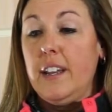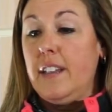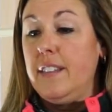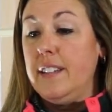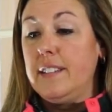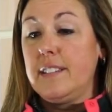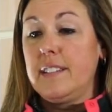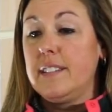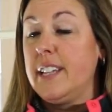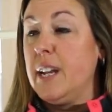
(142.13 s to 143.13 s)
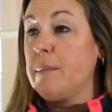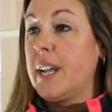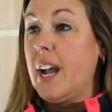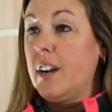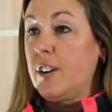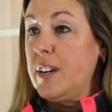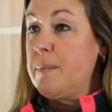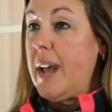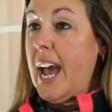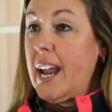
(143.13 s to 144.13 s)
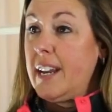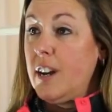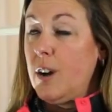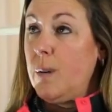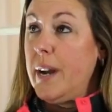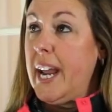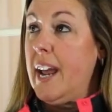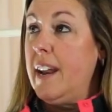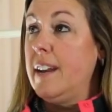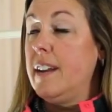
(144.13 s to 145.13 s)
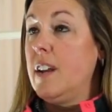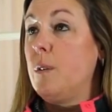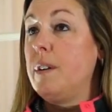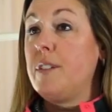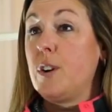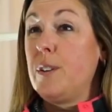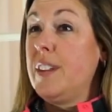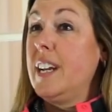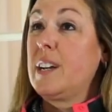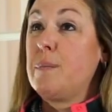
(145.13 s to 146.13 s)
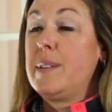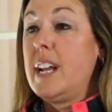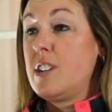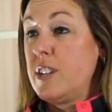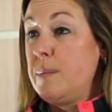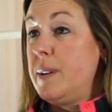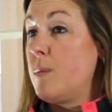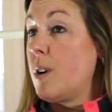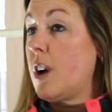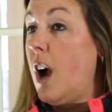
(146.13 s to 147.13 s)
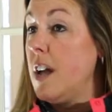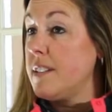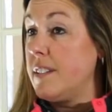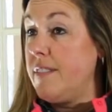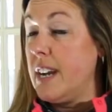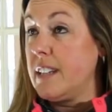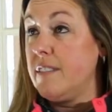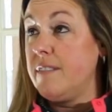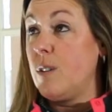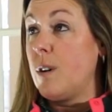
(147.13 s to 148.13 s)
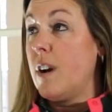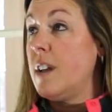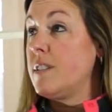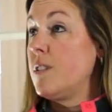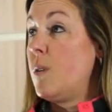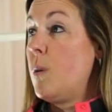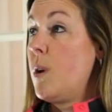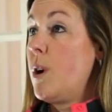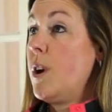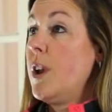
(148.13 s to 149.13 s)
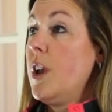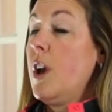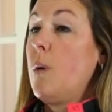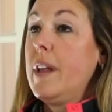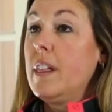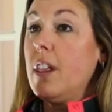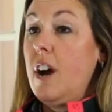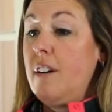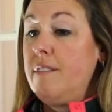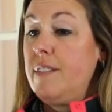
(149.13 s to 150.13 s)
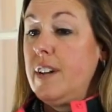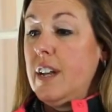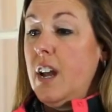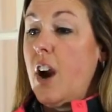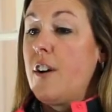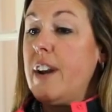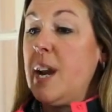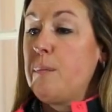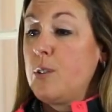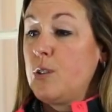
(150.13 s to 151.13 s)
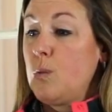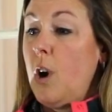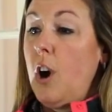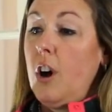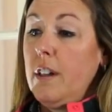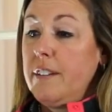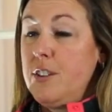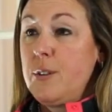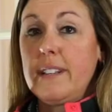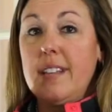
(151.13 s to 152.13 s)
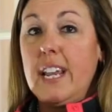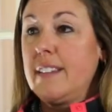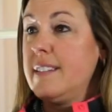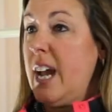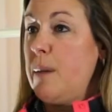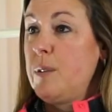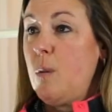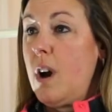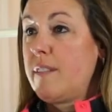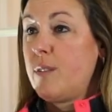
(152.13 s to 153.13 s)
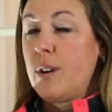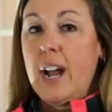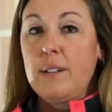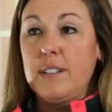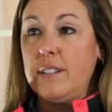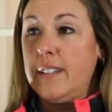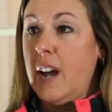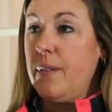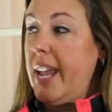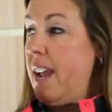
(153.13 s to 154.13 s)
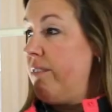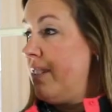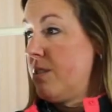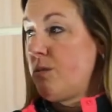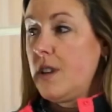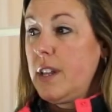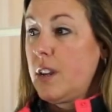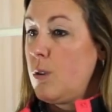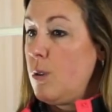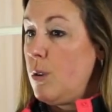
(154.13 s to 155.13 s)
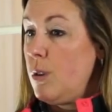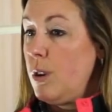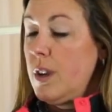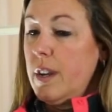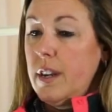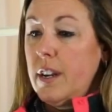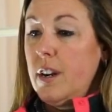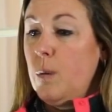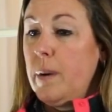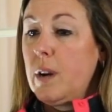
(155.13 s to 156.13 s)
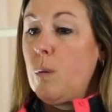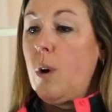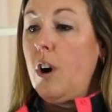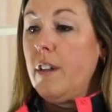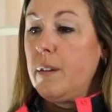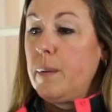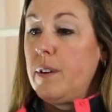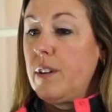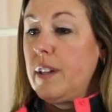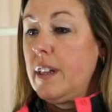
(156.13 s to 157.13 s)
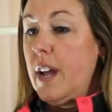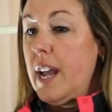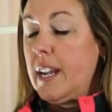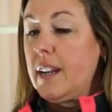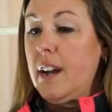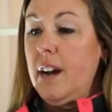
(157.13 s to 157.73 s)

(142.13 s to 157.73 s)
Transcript: this stamped concrete patio, and we've heard that it could potentially be more cost effective for us, or we love our neighbor's wall. If you can take the time to walk 4 houses down, they have this really cool, wing wall that we really like.